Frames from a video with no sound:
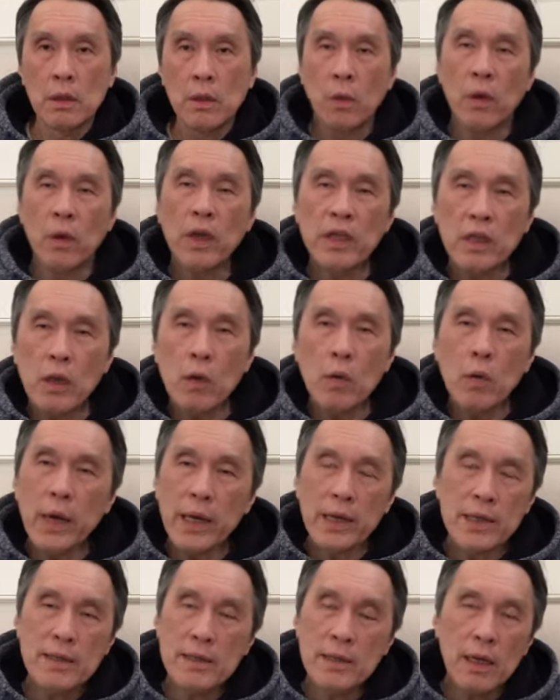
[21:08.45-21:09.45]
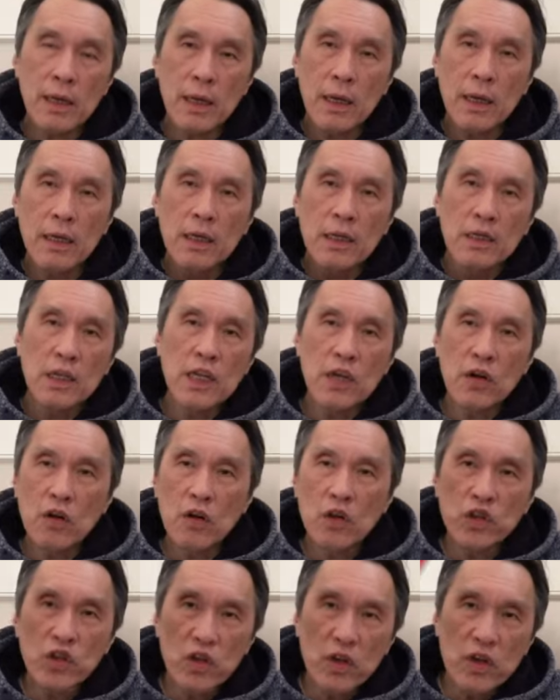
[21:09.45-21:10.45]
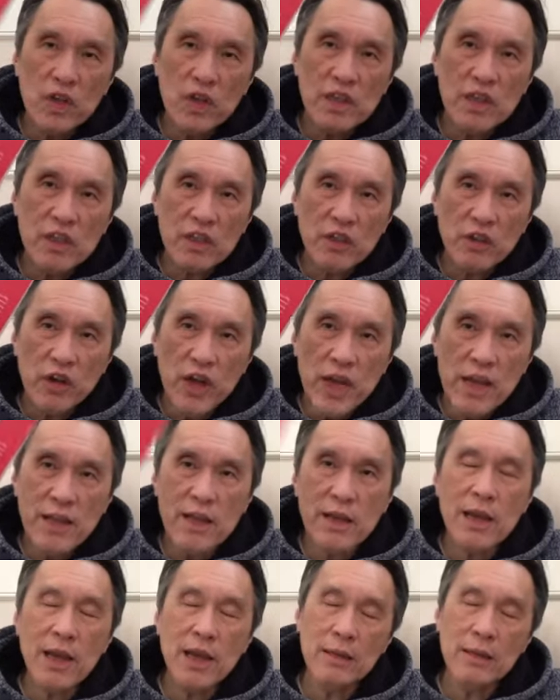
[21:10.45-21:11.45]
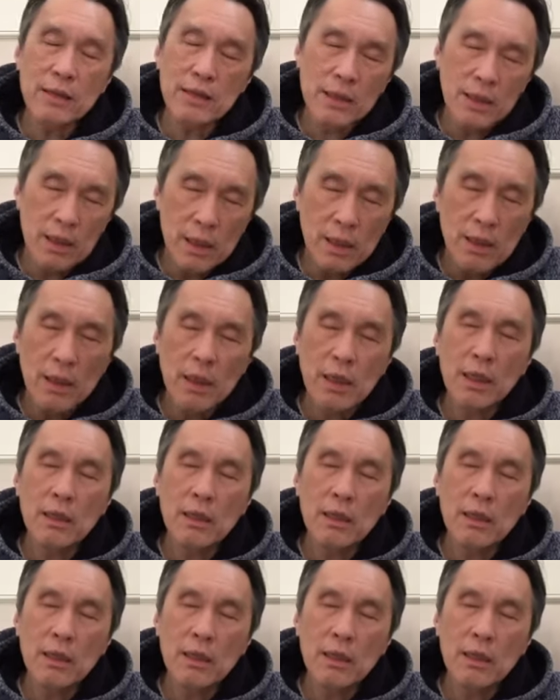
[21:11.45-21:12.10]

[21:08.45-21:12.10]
One know what is the mojo is training at the